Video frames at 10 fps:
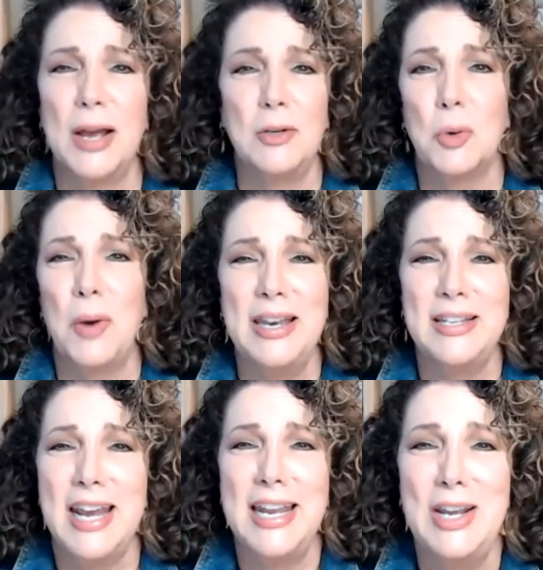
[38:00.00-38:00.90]

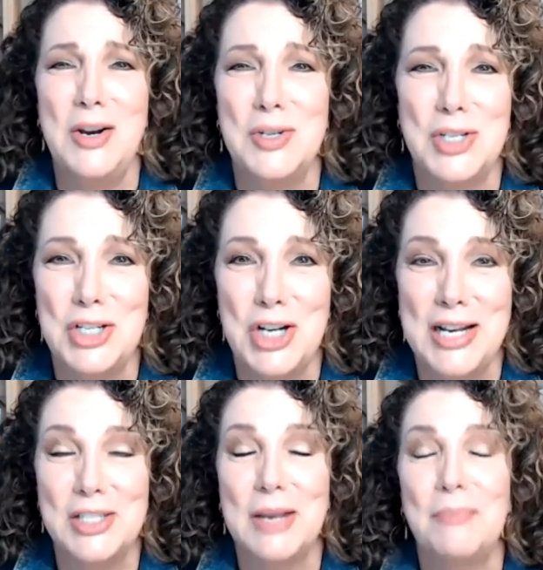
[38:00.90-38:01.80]
10 years to
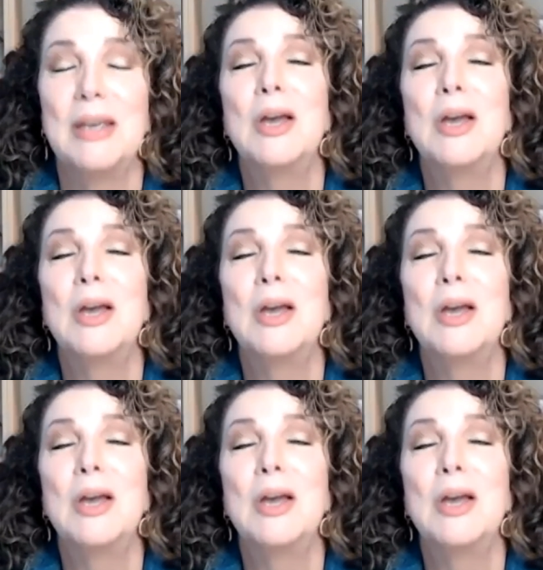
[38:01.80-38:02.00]
change something?